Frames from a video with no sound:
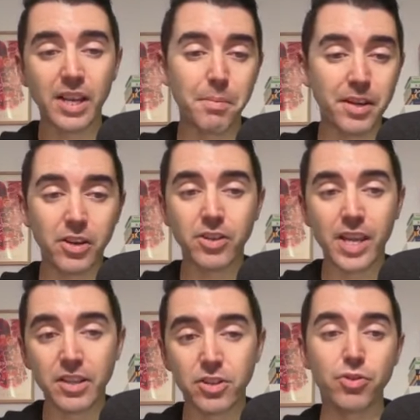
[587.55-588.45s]
I mean, I could
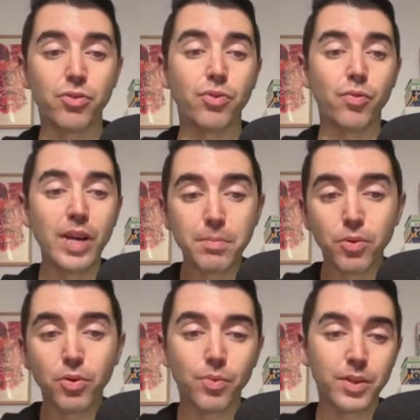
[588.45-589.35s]
get to Red
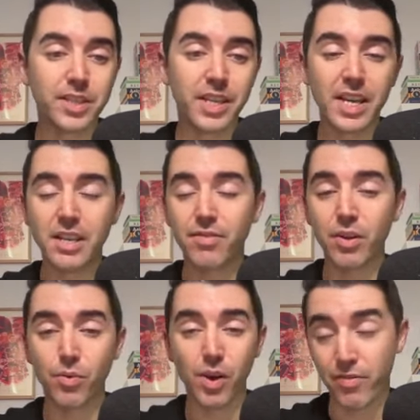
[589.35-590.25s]
Bull once again if
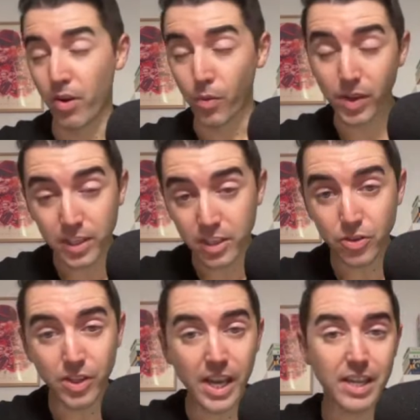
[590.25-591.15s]
I wanted to
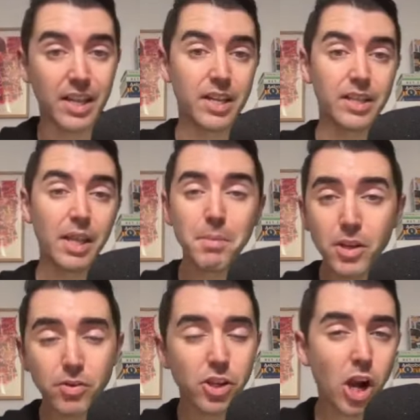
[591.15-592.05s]
do that. Let me
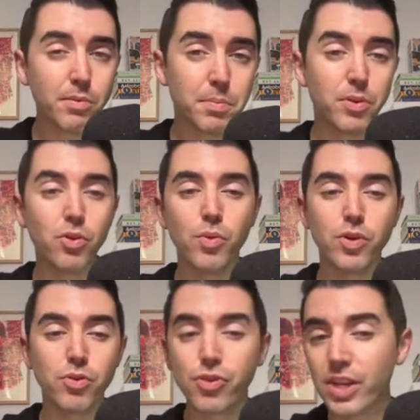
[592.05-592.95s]
know in the comments below
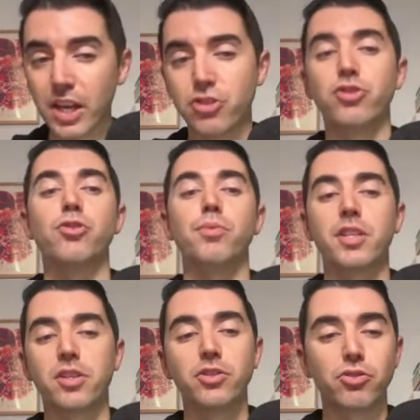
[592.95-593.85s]
what you think I should do with
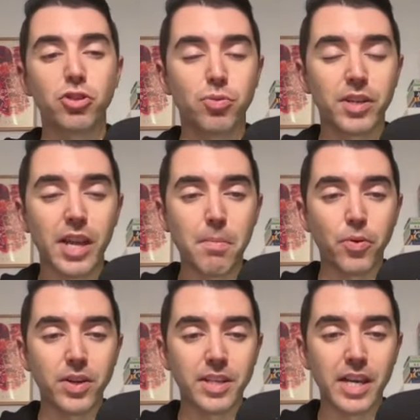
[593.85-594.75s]
this
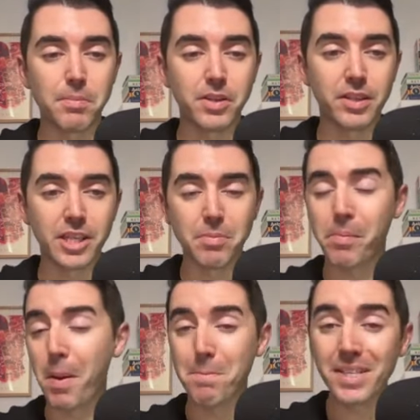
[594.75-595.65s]
128.9 million team.
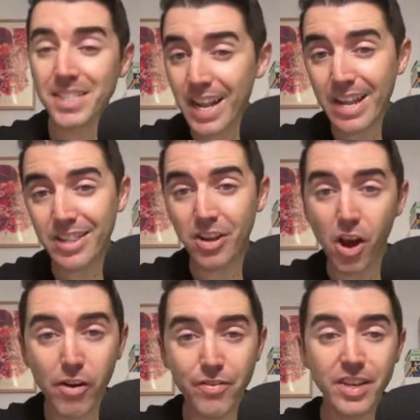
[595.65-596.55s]
Am I missing anything
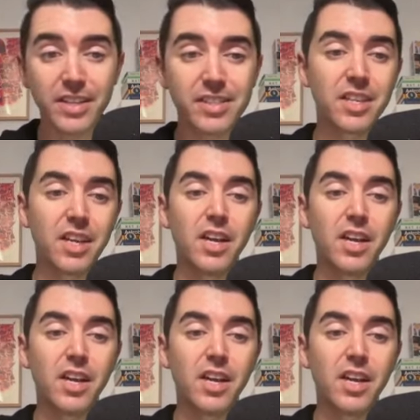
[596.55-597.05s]
obvious?